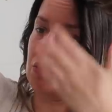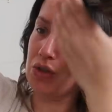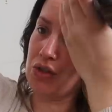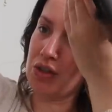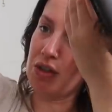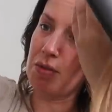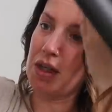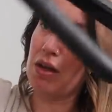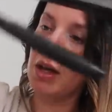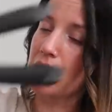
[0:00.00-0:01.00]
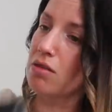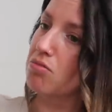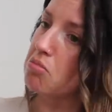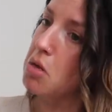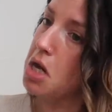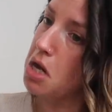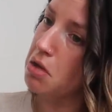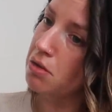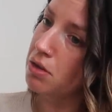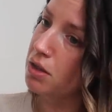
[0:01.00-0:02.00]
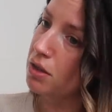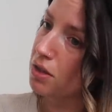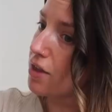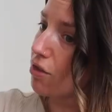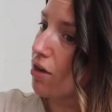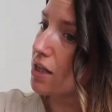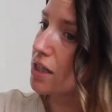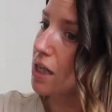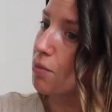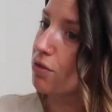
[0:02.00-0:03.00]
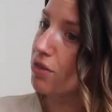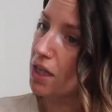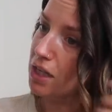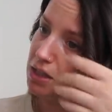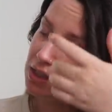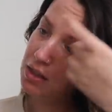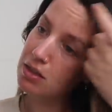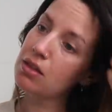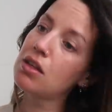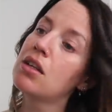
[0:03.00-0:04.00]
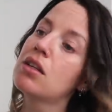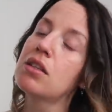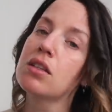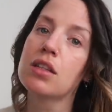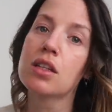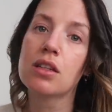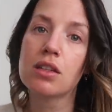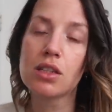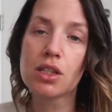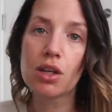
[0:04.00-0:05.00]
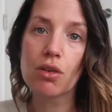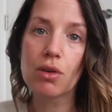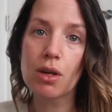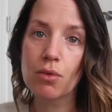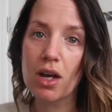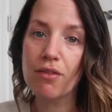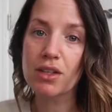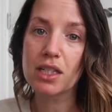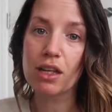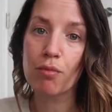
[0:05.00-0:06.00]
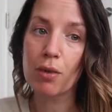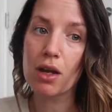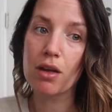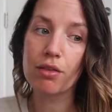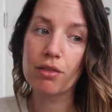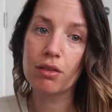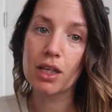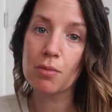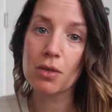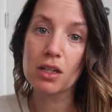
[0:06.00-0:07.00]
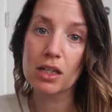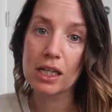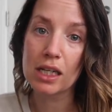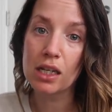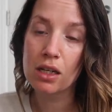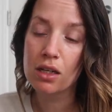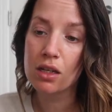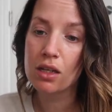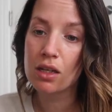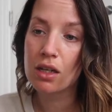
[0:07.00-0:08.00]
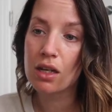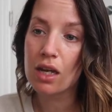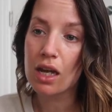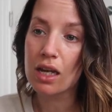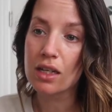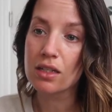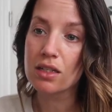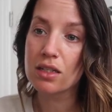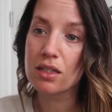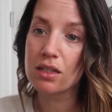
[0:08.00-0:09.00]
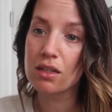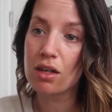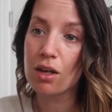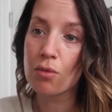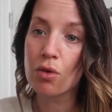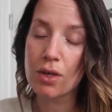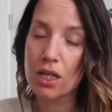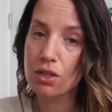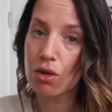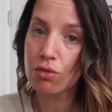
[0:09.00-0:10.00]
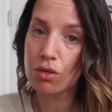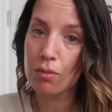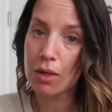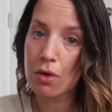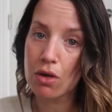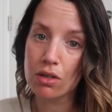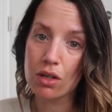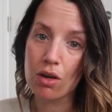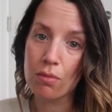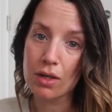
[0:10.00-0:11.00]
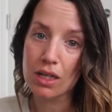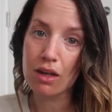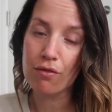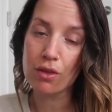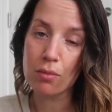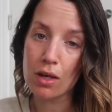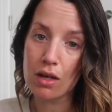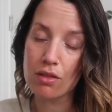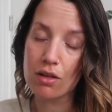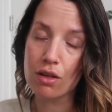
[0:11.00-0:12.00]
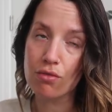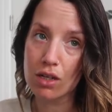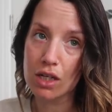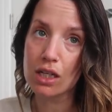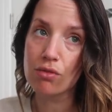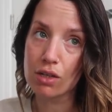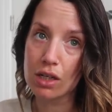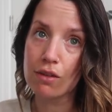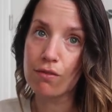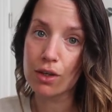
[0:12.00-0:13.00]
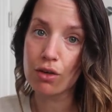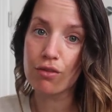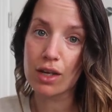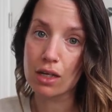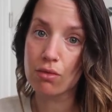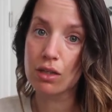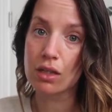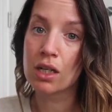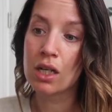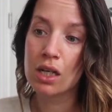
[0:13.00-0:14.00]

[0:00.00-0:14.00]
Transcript: was just a bit like, meh. In the grand scheme of things, you know, I'm not having to give birth imminently, and I'm not being told that my partner can't be there for the birth, and I really, really feel for anyone